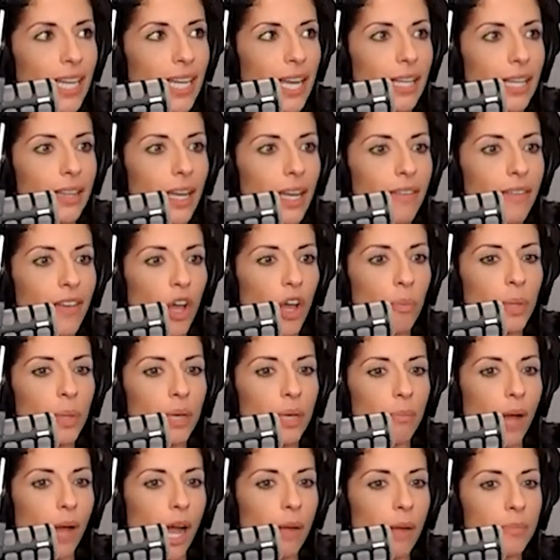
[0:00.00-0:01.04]
I love
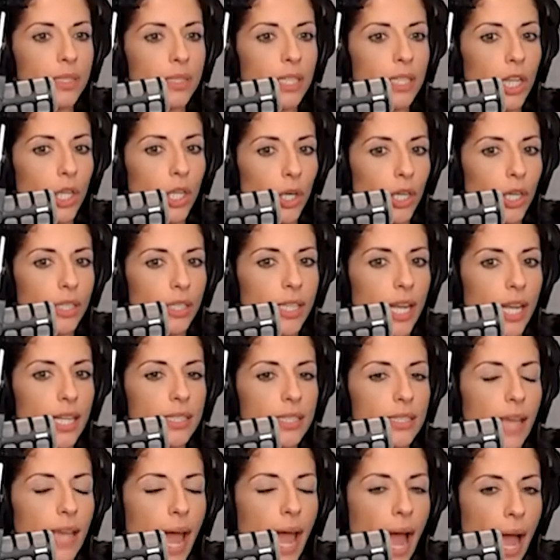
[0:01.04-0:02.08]
helping moms learn that
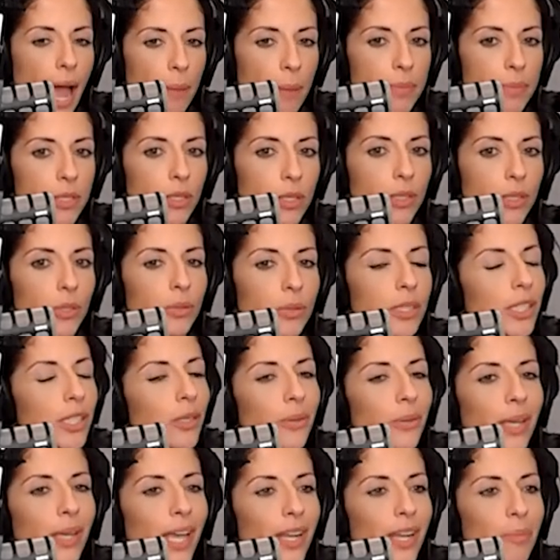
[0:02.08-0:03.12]
it's absolutely
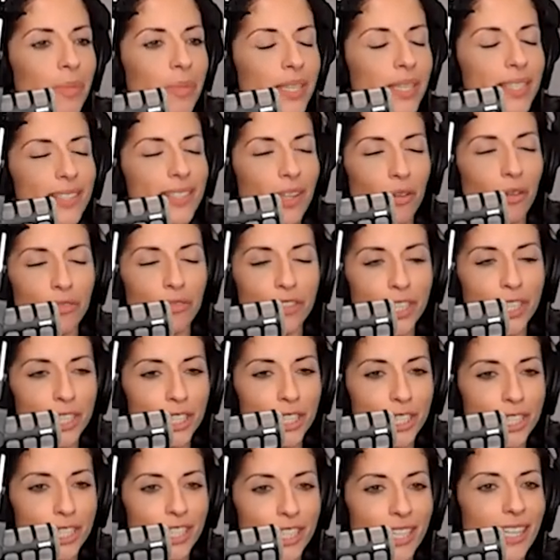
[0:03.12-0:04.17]
okay to be
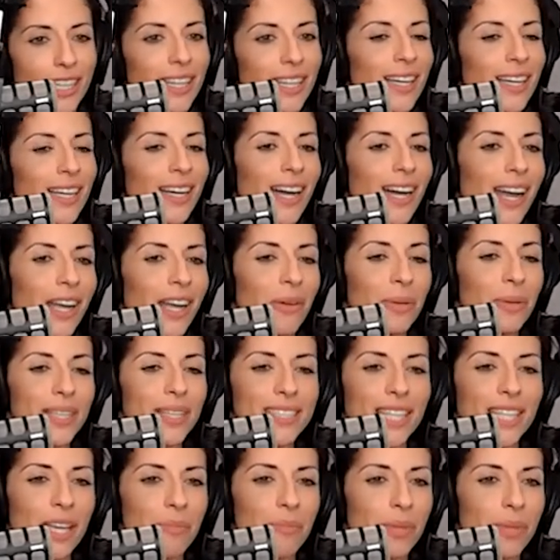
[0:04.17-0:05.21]
selfish. I always
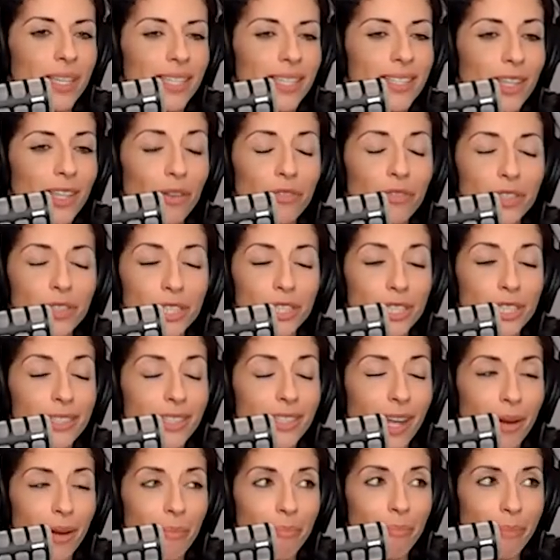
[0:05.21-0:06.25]
say being selfish is
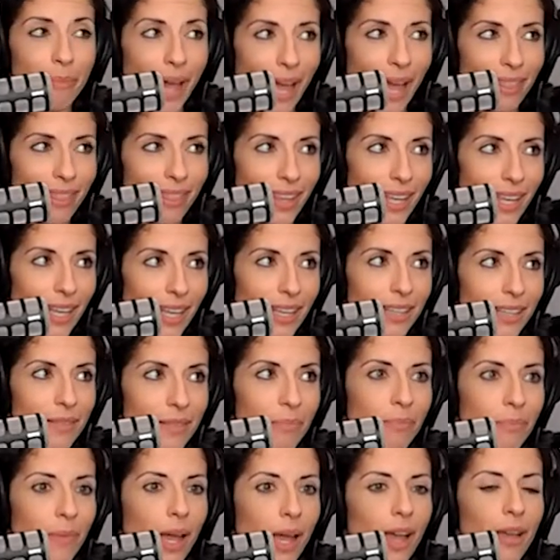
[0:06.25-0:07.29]
not a bad thing.
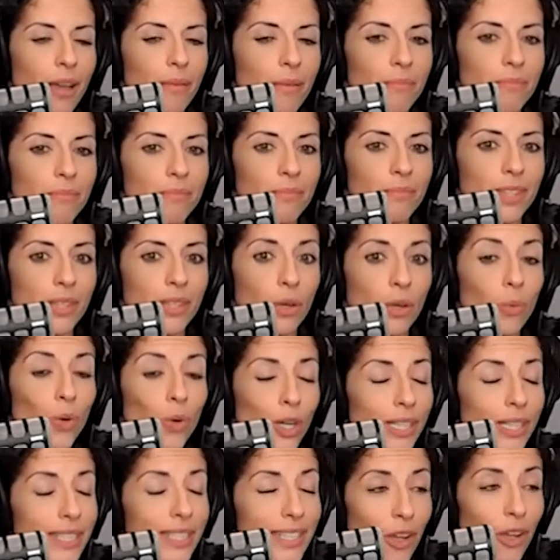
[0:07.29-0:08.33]
Um, the
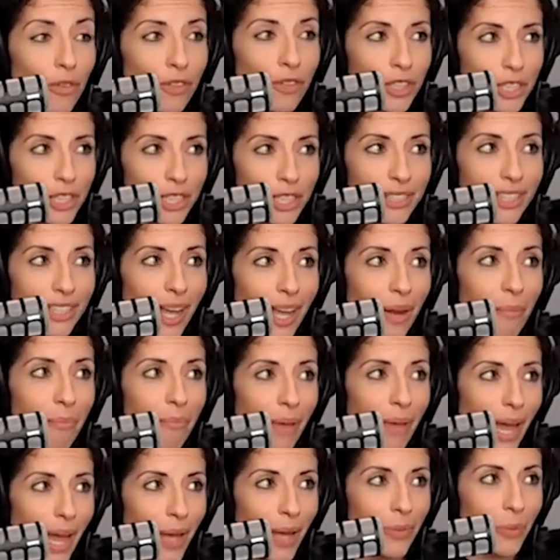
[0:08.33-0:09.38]
word selfish is not a
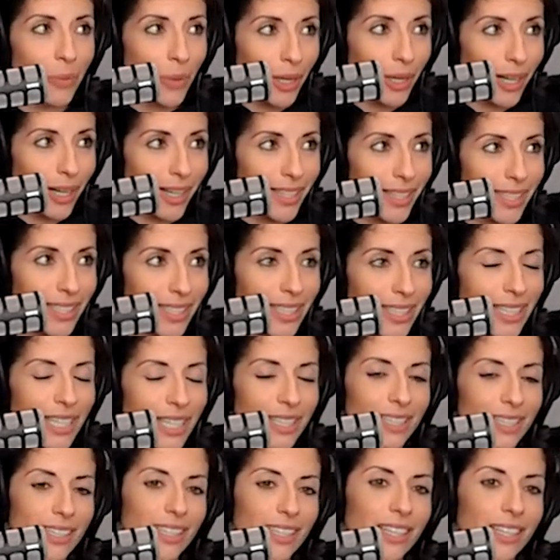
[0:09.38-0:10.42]
bad word.
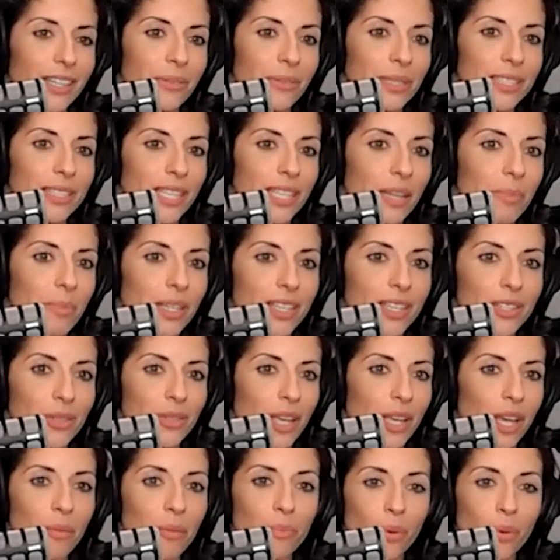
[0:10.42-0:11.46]
I always say because you
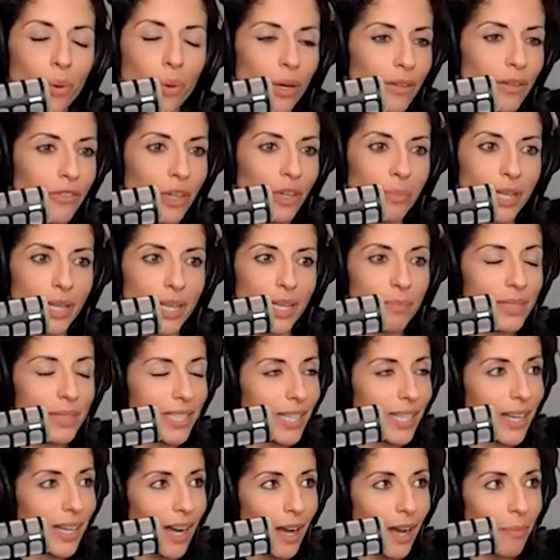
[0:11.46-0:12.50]
can't pour from an
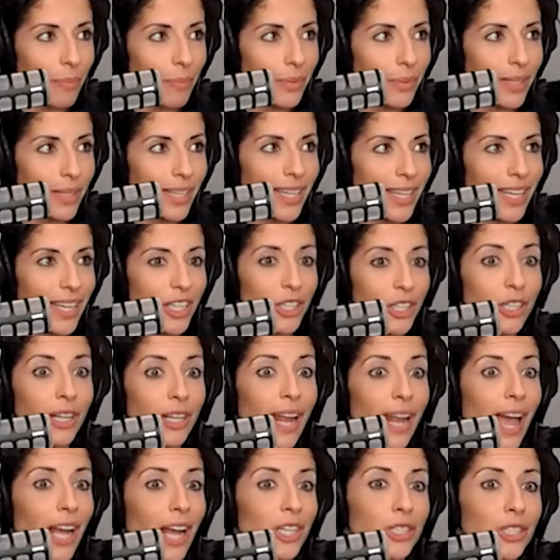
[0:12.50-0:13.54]
empty cup. You're going
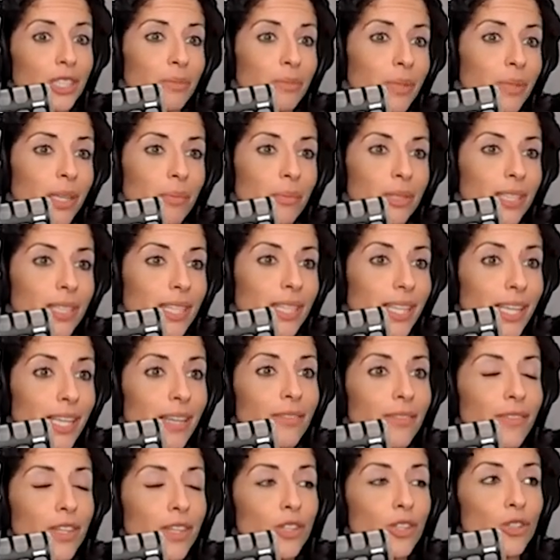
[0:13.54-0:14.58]
to actually be able to
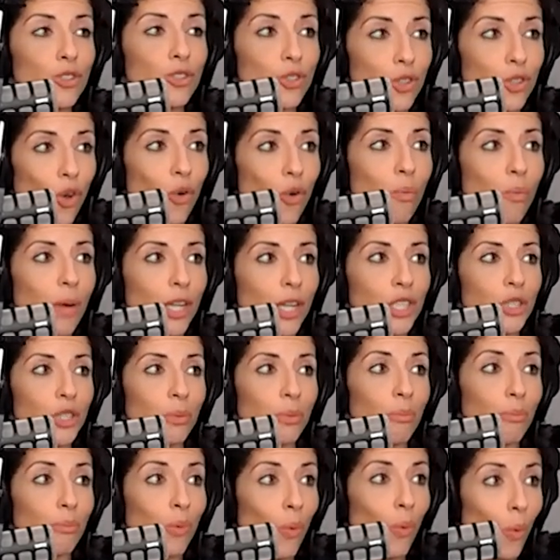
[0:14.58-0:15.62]
give so much
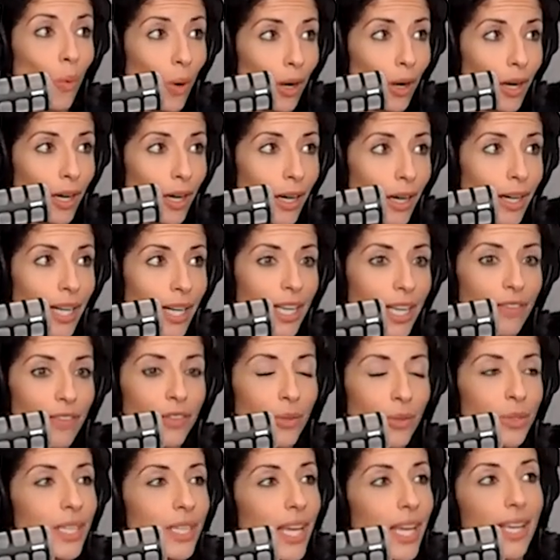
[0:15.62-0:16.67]
more if
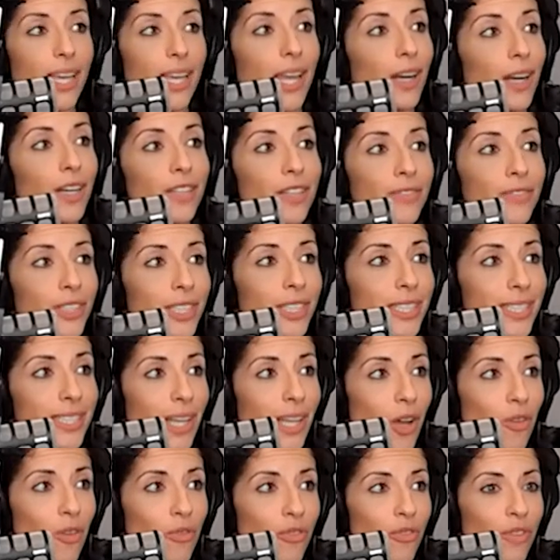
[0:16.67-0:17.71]
you take care of
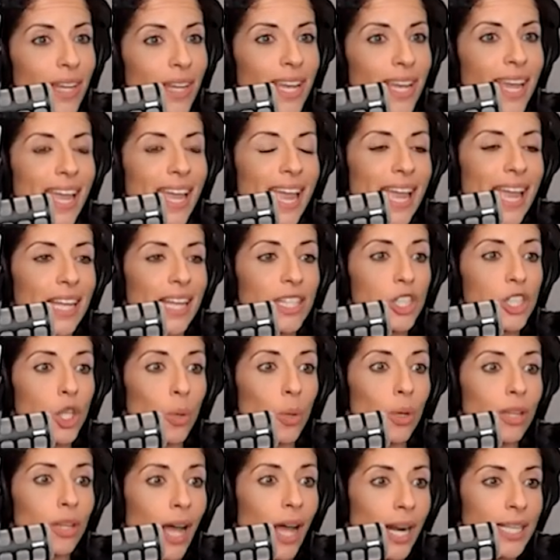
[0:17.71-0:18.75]
yourself. And
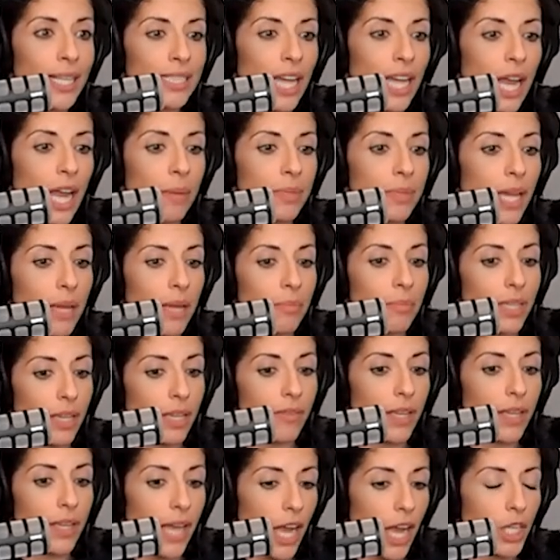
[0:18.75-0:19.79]
so, a lot of times, I'm
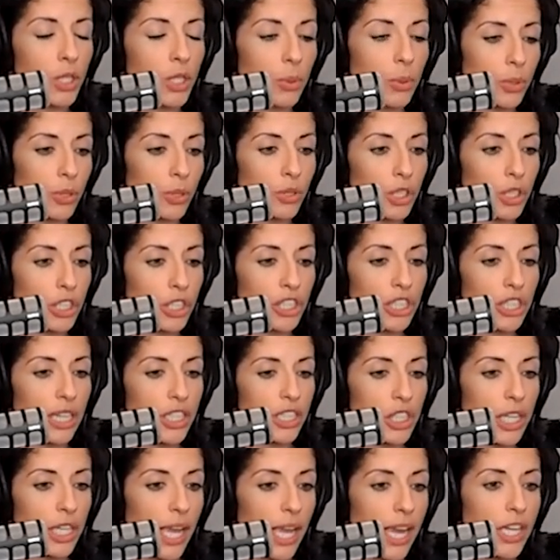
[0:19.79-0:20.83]
giving actual nutrition
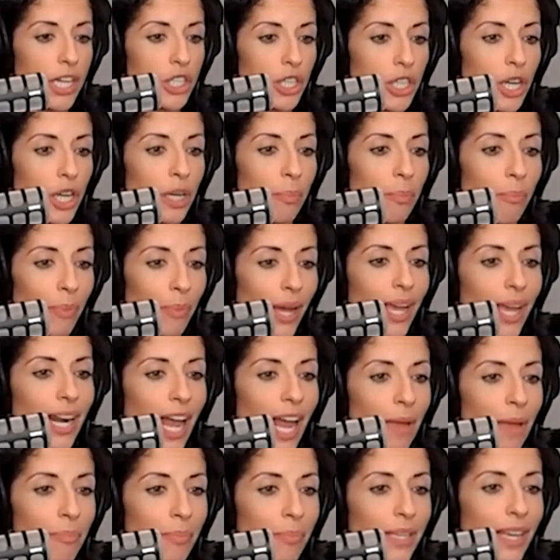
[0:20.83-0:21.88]
education, but
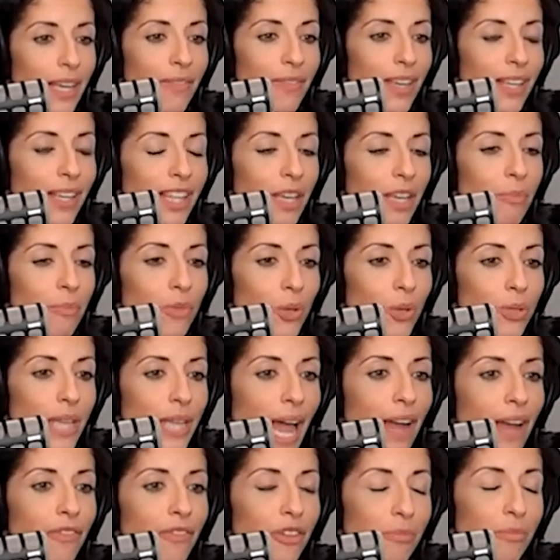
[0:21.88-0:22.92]
I'm giving them those
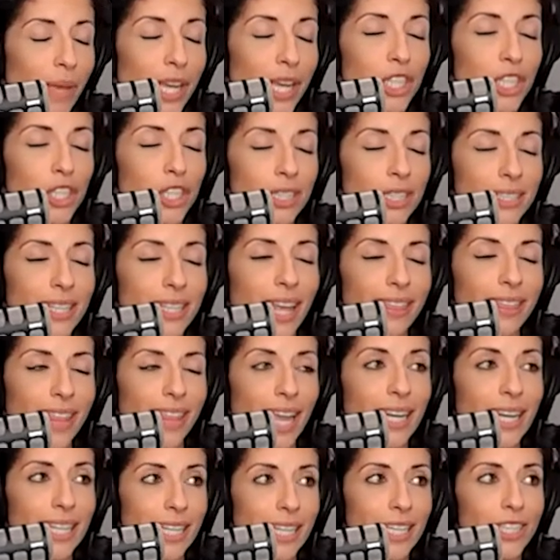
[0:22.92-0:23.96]
affirmations that
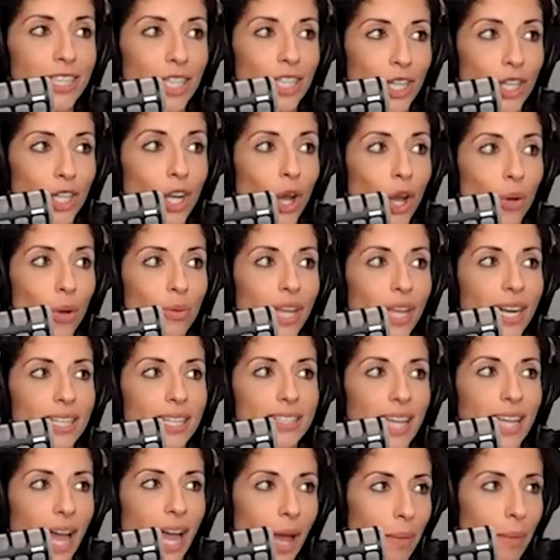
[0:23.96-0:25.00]
they need to know that
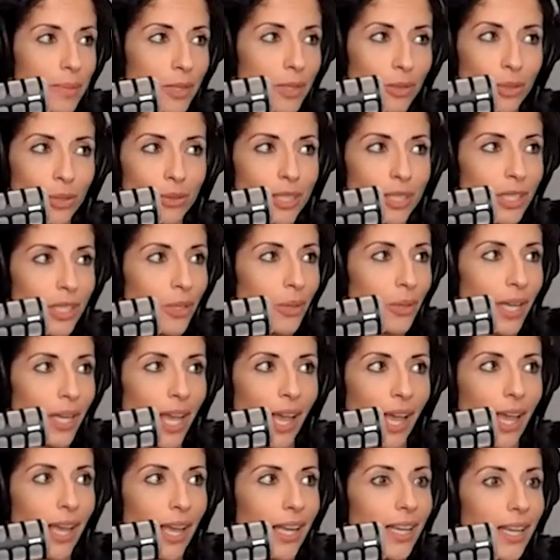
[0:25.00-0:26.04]
it's absolutely
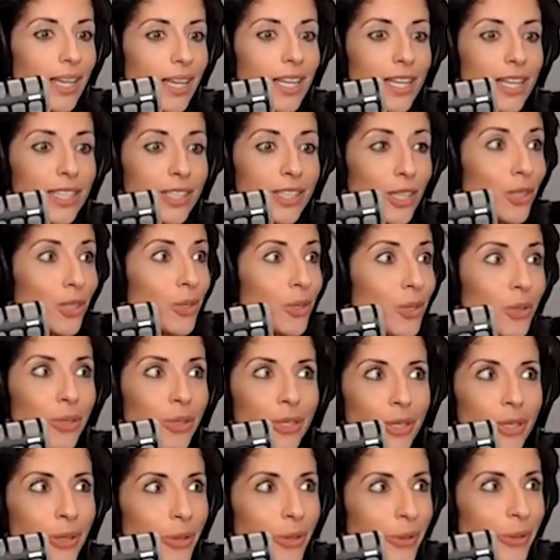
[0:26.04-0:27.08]
okay to do
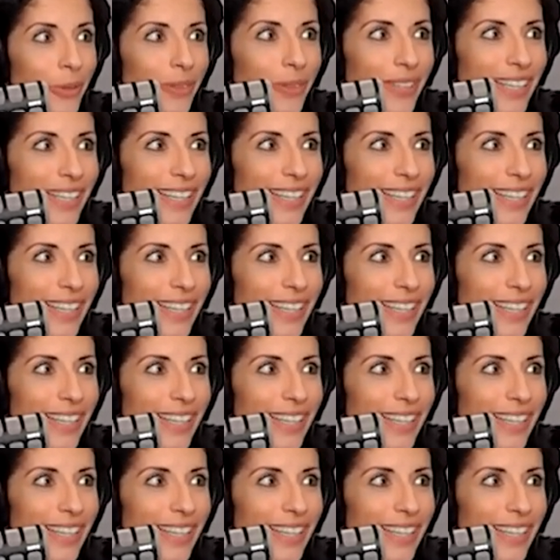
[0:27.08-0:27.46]
you.